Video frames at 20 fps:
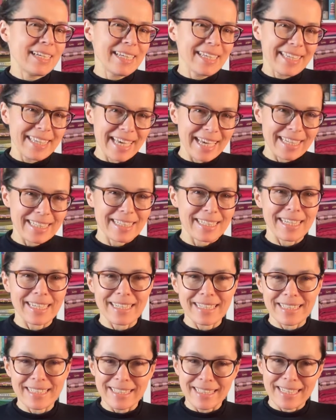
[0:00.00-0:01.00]
yes, I
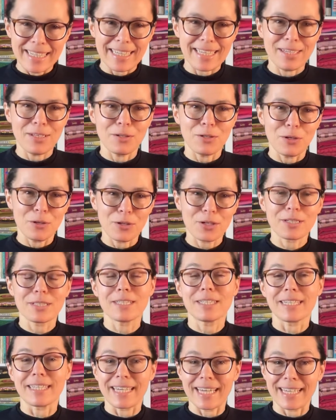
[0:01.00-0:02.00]
can see. You
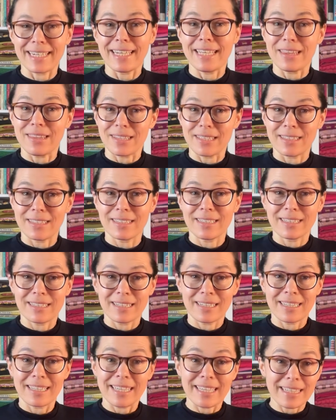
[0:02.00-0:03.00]
looked again at the
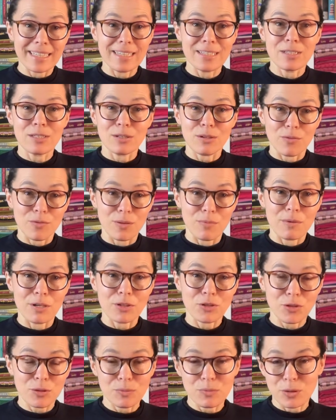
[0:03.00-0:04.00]
gills of the
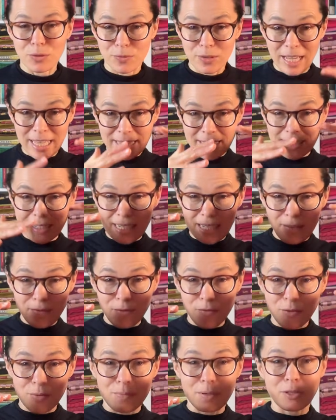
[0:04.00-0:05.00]
mushrooms, of the underneath
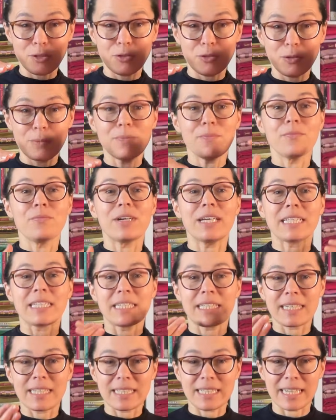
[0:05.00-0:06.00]
of the mushroom.
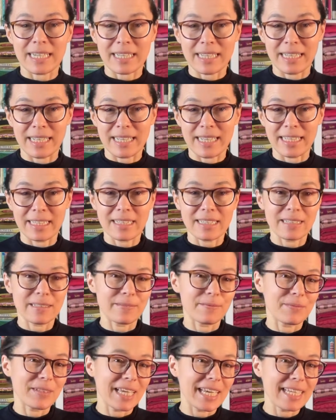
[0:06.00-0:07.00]
That's exactly it.
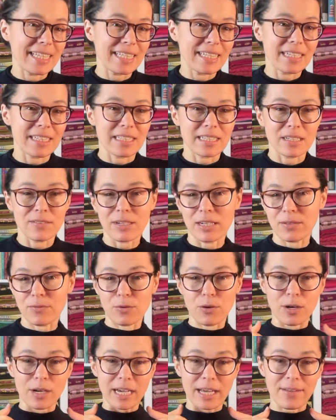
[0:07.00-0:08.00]
It doesn't quite
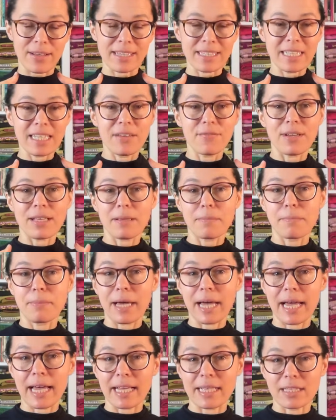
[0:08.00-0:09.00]
work. And I think that
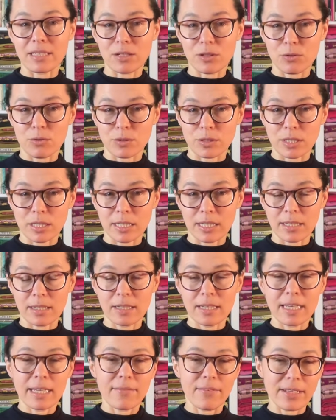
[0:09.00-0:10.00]
band across here,
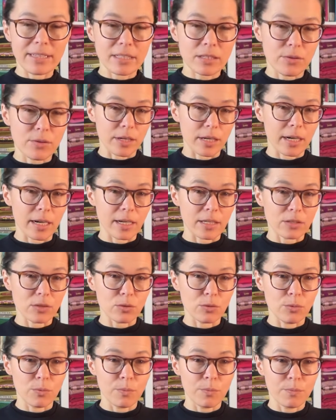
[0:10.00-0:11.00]
that's hard
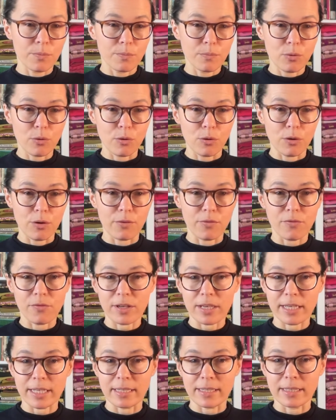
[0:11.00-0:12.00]
to pull off
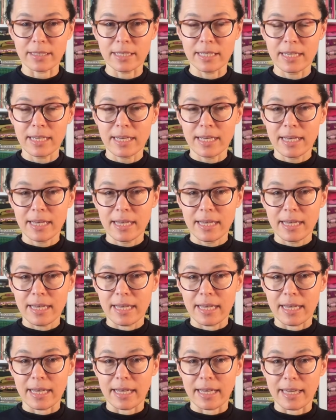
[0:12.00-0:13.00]
in
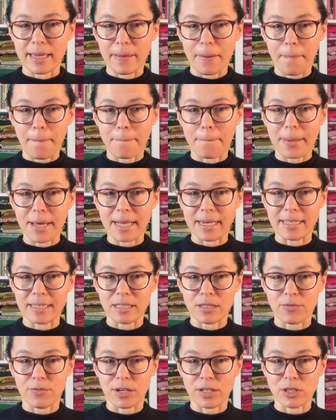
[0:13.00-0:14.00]
a
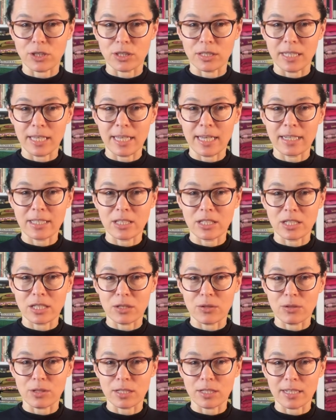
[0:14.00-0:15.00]
balanced fashion. Here it just
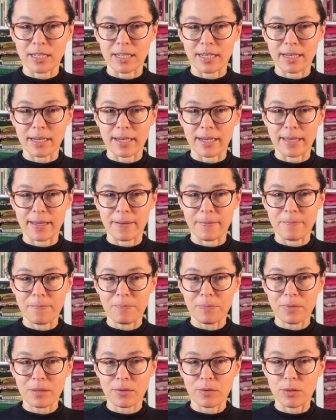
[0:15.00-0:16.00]
looks like
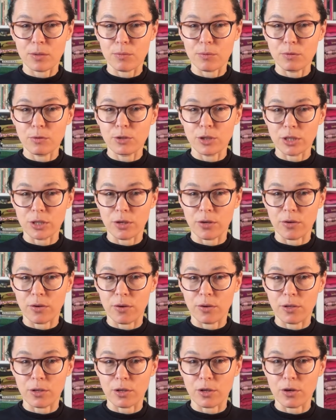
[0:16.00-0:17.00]
the ruching
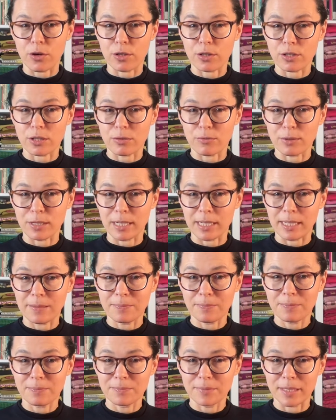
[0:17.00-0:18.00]
on a curtain, really,
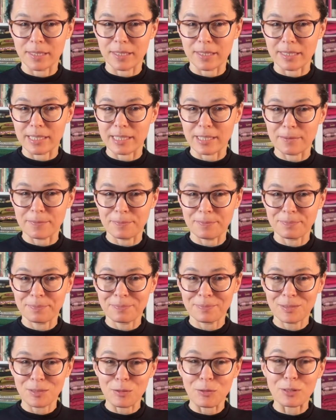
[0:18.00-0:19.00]
doesn't it?
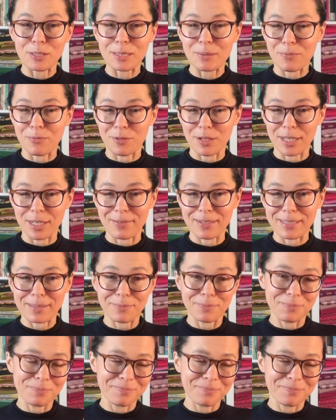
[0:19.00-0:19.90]
Or something like that.